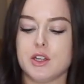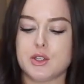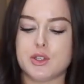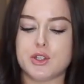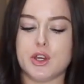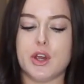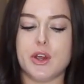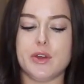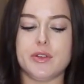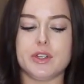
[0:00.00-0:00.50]

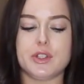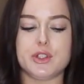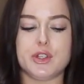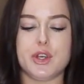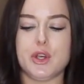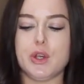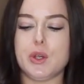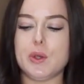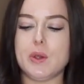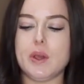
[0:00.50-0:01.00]
So the
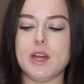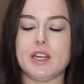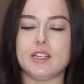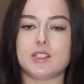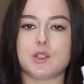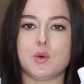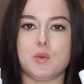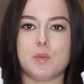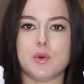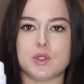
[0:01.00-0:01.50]
2
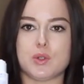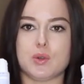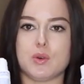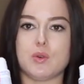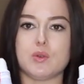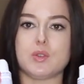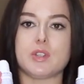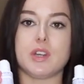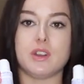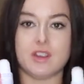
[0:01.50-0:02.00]
little
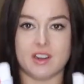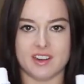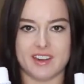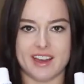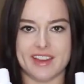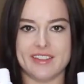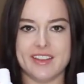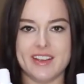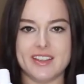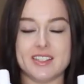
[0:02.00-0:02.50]
bottles look
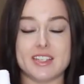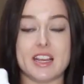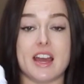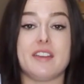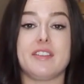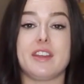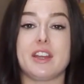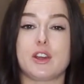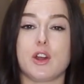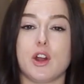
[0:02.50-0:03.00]
like this,
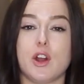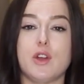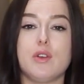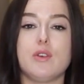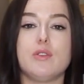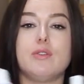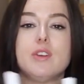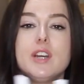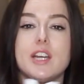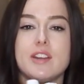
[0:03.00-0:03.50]
and they
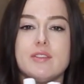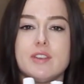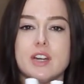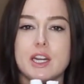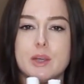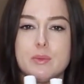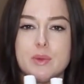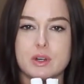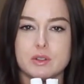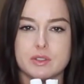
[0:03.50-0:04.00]
go really,
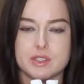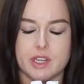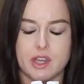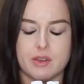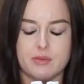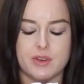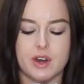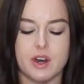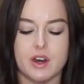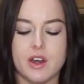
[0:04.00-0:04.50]
really well
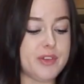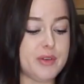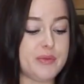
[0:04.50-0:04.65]
together.